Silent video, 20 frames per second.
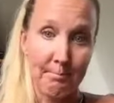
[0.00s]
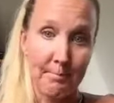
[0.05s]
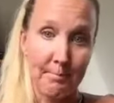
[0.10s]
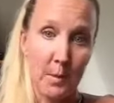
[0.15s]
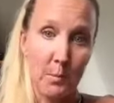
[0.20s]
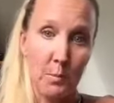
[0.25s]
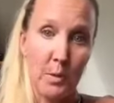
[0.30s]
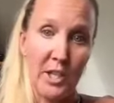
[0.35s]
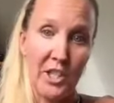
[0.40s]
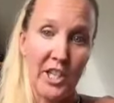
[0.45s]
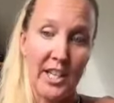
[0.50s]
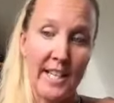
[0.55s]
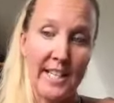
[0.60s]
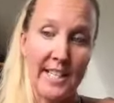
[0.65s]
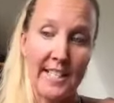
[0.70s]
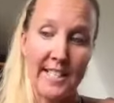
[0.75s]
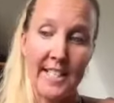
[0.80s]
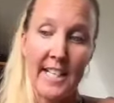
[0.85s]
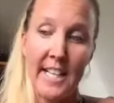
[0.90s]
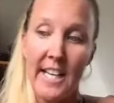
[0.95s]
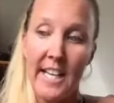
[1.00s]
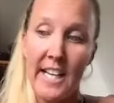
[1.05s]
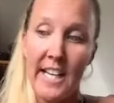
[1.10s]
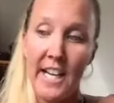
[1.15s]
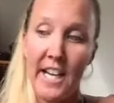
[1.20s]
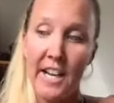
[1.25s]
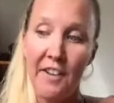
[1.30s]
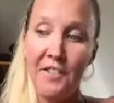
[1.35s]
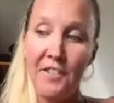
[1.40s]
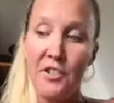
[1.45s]
which is
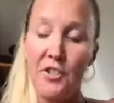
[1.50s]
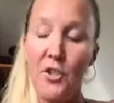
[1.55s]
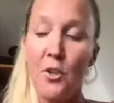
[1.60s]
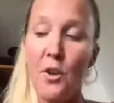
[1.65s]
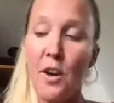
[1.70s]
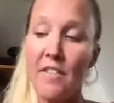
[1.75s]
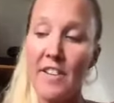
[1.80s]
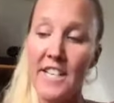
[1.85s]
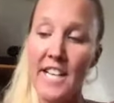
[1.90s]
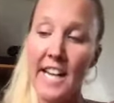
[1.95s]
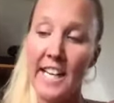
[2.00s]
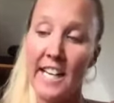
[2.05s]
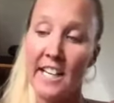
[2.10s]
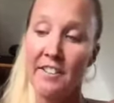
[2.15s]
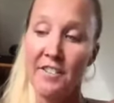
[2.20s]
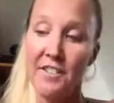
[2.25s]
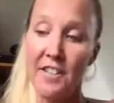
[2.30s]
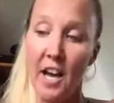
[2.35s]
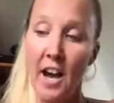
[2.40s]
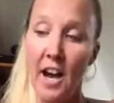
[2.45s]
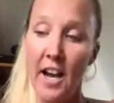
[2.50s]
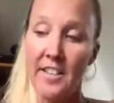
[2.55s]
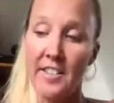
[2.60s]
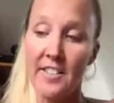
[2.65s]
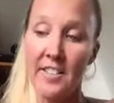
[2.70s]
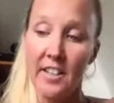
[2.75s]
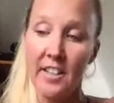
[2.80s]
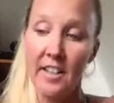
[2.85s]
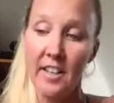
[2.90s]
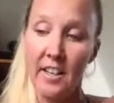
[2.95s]
if you do have a negative thought,
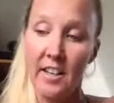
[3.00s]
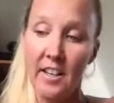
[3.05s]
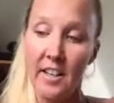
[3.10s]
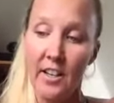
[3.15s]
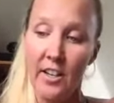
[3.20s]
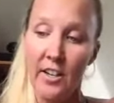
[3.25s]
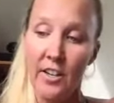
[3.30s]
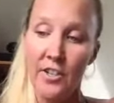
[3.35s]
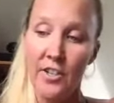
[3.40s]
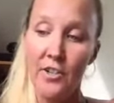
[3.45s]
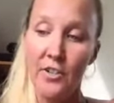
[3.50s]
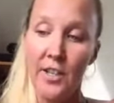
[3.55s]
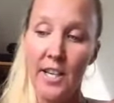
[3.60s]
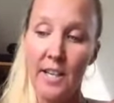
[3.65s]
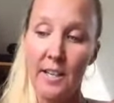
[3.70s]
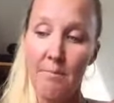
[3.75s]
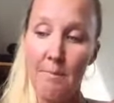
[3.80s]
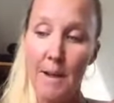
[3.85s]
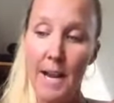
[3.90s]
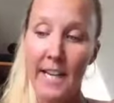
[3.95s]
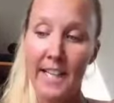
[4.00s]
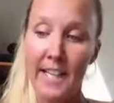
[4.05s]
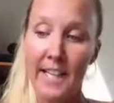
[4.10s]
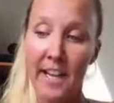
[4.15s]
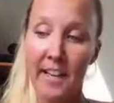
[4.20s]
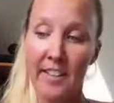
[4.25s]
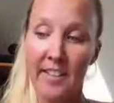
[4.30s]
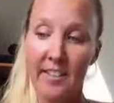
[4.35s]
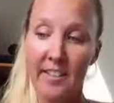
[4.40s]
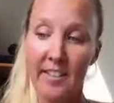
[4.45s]
you can make
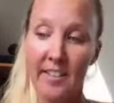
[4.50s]
it,